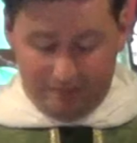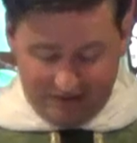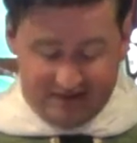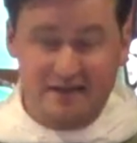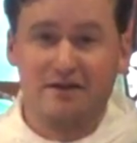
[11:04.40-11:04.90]
to
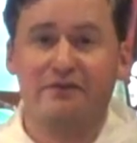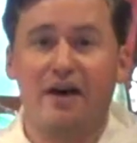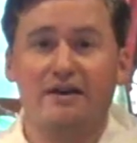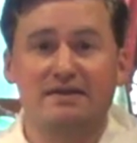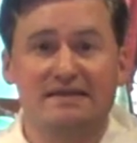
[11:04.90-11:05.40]

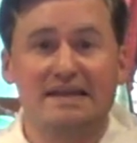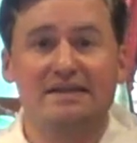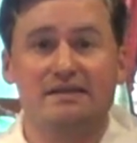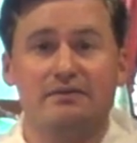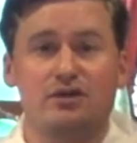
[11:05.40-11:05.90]
signify the
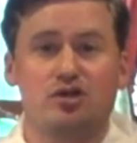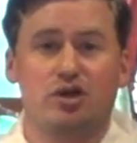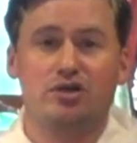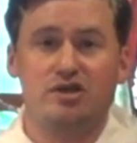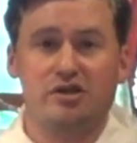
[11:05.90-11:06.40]
season of the
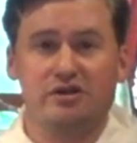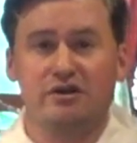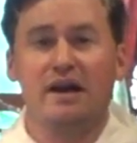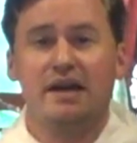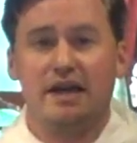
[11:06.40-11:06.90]
church year
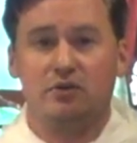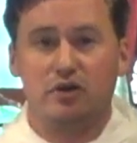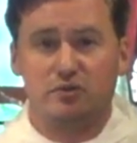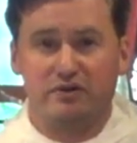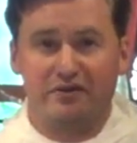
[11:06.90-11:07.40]
in
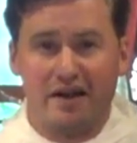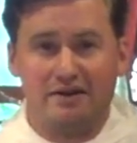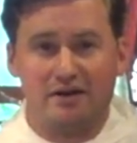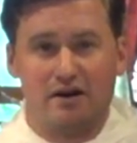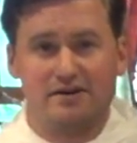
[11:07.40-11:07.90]
which we find
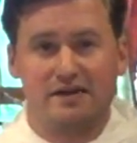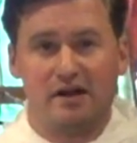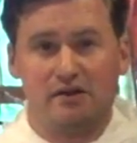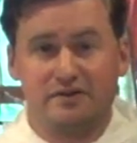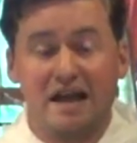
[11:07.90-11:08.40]

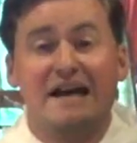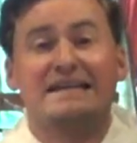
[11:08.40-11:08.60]
ourselves,